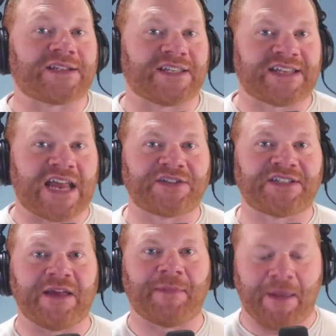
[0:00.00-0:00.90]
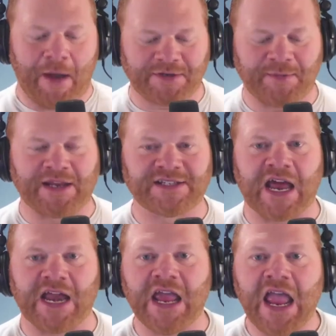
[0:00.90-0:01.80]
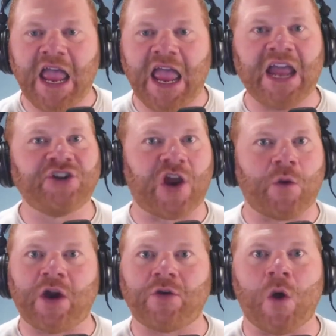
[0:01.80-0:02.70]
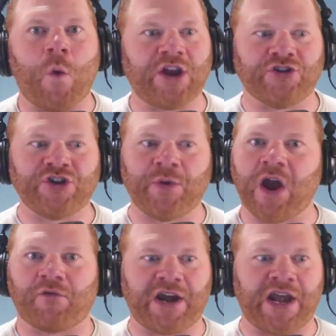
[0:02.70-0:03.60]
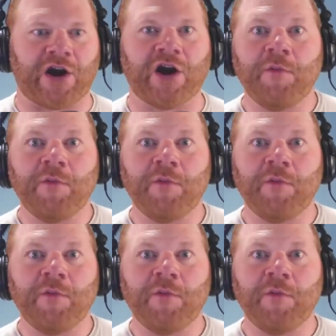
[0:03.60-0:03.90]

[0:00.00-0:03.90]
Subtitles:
the sales team came up to me and said, AJ, we don't know what you're doing over here,